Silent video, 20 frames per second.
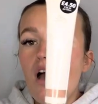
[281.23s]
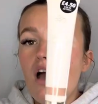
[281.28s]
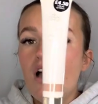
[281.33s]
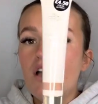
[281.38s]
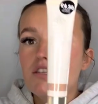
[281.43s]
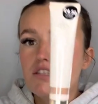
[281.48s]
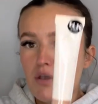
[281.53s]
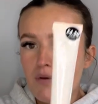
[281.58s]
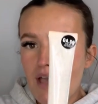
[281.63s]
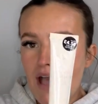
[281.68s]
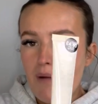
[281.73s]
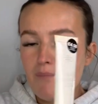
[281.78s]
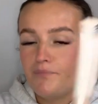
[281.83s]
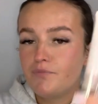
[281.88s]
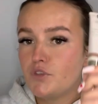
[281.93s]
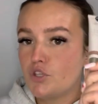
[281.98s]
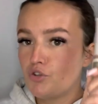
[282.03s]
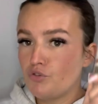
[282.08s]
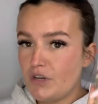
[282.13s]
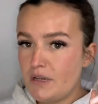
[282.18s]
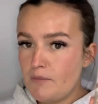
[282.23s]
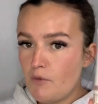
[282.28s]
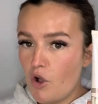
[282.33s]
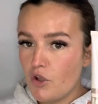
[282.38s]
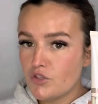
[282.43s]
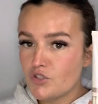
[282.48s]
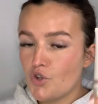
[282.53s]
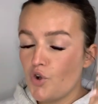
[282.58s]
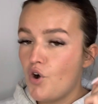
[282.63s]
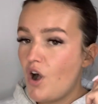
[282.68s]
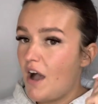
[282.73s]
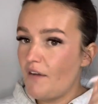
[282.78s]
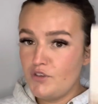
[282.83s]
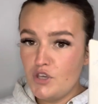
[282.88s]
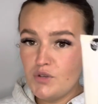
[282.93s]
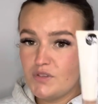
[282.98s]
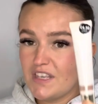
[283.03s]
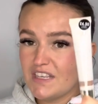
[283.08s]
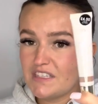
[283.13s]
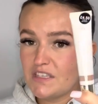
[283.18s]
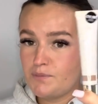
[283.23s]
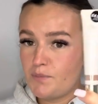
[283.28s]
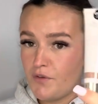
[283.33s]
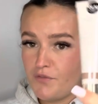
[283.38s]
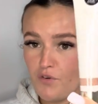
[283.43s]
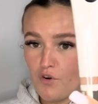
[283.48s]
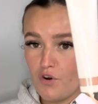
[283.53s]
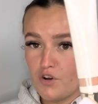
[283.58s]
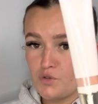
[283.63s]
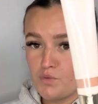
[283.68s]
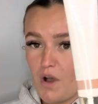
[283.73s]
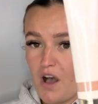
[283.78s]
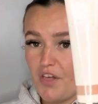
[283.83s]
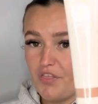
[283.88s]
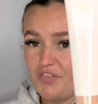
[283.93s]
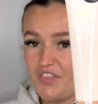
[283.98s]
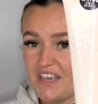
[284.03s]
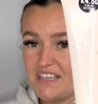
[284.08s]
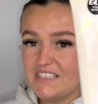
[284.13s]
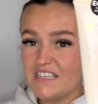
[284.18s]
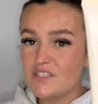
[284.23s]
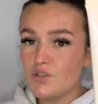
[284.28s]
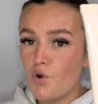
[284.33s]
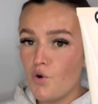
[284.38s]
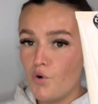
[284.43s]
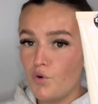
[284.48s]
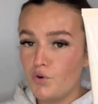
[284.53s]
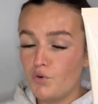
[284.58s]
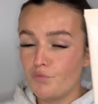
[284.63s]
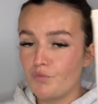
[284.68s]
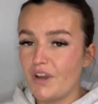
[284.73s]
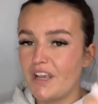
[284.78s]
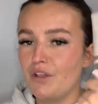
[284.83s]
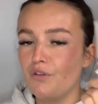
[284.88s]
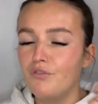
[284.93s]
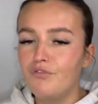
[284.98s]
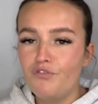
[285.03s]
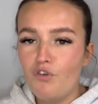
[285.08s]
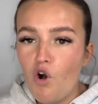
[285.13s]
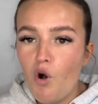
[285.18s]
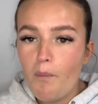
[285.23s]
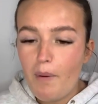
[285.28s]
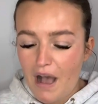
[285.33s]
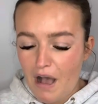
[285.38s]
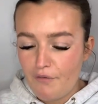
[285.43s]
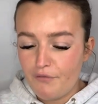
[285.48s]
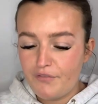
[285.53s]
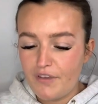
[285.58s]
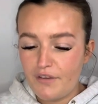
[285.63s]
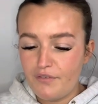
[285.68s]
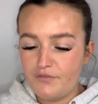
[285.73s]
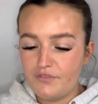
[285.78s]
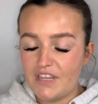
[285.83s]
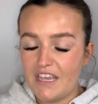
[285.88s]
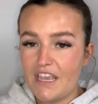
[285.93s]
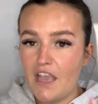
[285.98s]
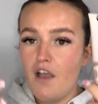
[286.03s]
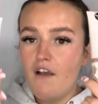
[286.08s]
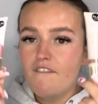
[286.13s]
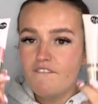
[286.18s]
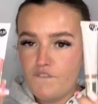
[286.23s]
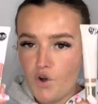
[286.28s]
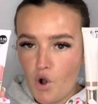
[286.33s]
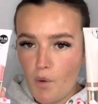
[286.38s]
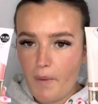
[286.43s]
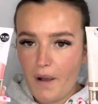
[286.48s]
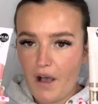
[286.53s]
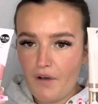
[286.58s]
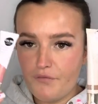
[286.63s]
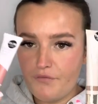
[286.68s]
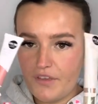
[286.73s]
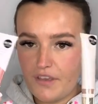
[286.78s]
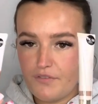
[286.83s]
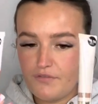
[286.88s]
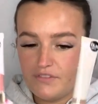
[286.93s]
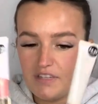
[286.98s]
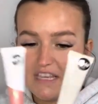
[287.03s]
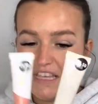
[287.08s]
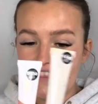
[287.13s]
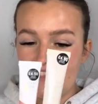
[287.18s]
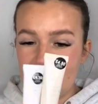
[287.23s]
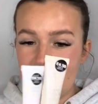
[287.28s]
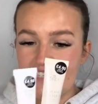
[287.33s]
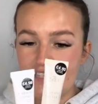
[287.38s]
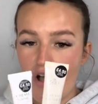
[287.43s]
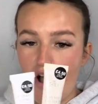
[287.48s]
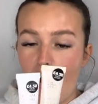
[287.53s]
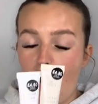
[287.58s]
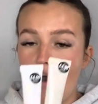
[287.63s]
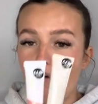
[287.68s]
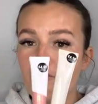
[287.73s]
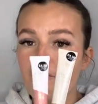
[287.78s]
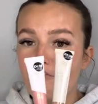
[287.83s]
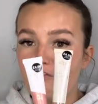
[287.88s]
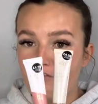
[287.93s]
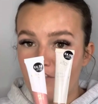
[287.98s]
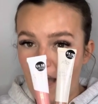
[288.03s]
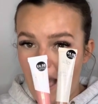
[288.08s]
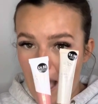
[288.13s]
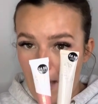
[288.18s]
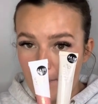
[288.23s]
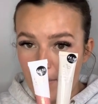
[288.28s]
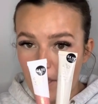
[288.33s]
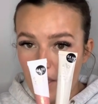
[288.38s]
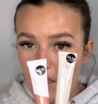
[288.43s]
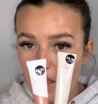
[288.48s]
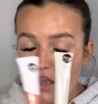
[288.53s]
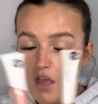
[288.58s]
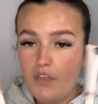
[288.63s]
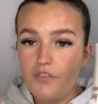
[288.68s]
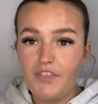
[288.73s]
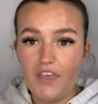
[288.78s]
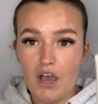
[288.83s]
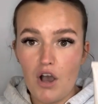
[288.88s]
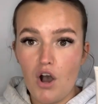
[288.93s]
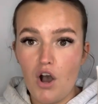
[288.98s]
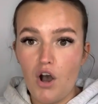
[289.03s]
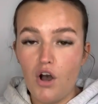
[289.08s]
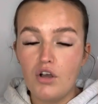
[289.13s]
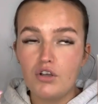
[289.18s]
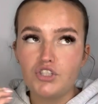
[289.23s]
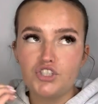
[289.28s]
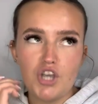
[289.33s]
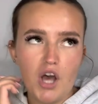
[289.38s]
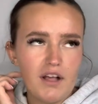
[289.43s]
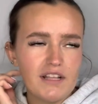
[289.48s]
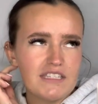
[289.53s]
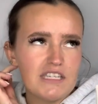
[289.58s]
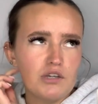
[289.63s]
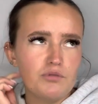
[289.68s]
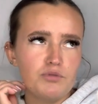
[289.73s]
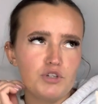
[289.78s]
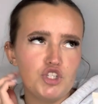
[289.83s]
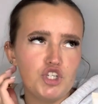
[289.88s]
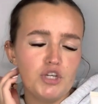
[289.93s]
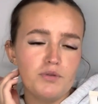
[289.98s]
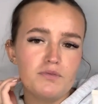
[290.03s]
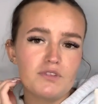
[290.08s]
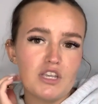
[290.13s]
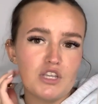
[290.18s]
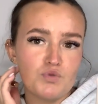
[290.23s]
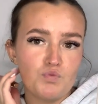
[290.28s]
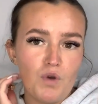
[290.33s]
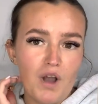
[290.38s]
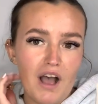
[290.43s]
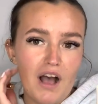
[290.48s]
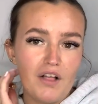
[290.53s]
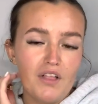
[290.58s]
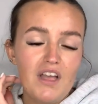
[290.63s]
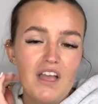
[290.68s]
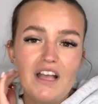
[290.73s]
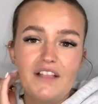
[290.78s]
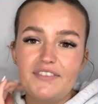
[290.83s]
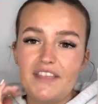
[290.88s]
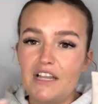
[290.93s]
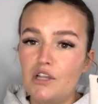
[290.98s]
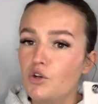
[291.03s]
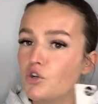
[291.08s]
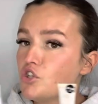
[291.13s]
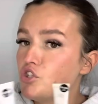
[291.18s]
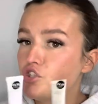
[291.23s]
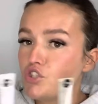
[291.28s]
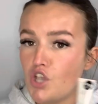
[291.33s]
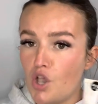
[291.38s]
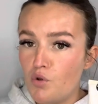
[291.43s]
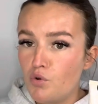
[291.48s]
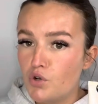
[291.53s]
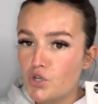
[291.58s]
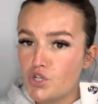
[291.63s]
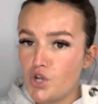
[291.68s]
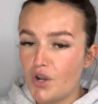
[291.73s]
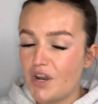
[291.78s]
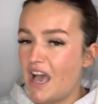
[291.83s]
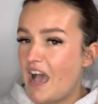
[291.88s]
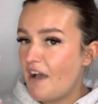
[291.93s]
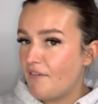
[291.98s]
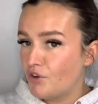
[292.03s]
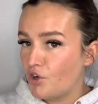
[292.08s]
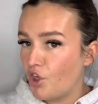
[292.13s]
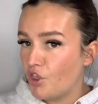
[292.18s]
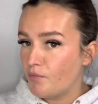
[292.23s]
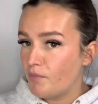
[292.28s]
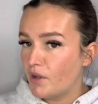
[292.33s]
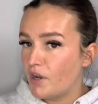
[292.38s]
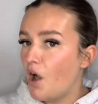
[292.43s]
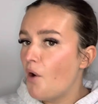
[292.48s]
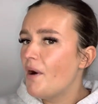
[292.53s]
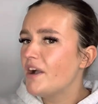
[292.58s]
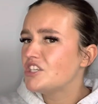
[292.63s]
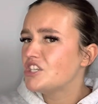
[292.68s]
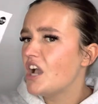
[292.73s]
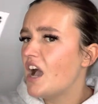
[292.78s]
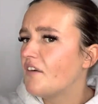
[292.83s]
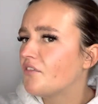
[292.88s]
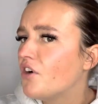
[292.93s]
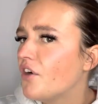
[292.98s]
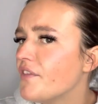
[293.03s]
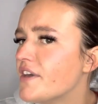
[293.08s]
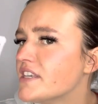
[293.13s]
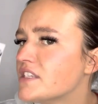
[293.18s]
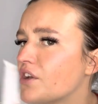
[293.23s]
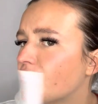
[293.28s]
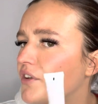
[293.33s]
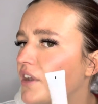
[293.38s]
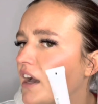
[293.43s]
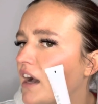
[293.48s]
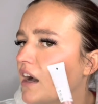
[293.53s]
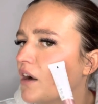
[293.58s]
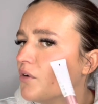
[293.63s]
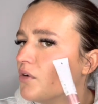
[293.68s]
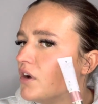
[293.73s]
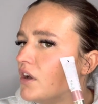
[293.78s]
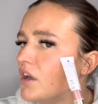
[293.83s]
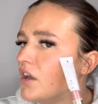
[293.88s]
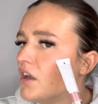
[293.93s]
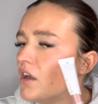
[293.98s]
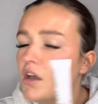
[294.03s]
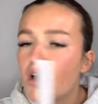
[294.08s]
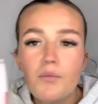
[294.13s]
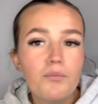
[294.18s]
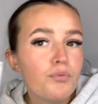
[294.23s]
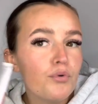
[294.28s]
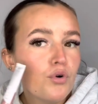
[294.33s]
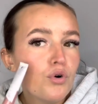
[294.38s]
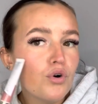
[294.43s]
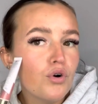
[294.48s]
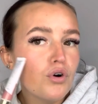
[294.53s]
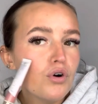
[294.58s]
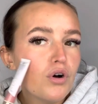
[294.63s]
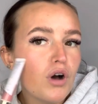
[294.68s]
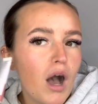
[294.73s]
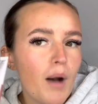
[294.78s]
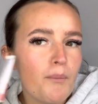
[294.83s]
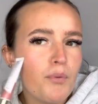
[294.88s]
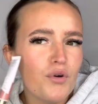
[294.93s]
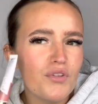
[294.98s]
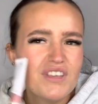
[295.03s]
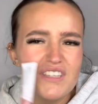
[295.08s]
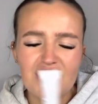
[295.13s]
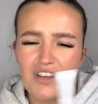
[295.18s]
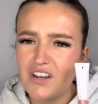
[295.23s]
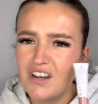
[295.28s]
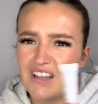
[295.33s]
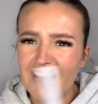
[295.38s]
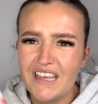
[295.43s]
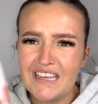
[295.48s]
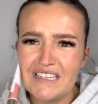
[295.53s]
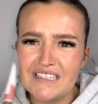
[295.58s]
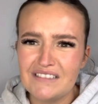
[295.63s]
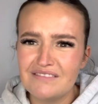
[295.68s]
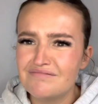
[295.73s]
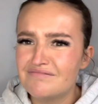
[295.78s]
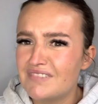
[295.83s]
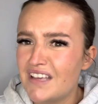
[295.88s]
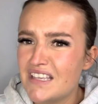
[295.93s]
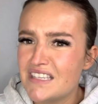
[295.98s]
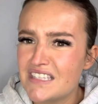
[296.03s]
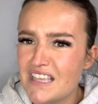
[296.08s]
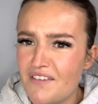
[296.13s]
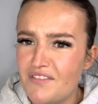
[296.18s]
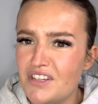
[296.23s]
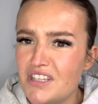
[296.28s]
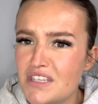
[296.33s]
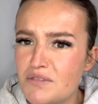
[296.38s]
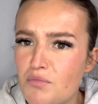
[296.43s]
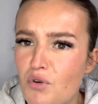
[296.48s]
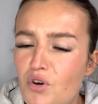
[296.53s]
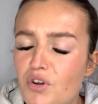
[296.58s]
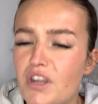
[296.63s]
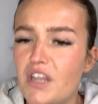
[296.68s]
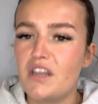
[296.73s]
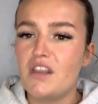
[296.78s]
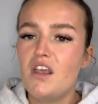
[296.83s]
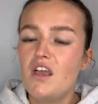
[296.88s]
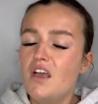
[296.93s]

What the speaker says: So yeah, cream contour. I've used this before as well. This is unreal. £4.50, £4.50. These are fab. They are Charlotte Tilbury dupes as well. They look so good on. I haven't got them on. Oh, actually, I've got this on now. But I put this on like at 7 this morning.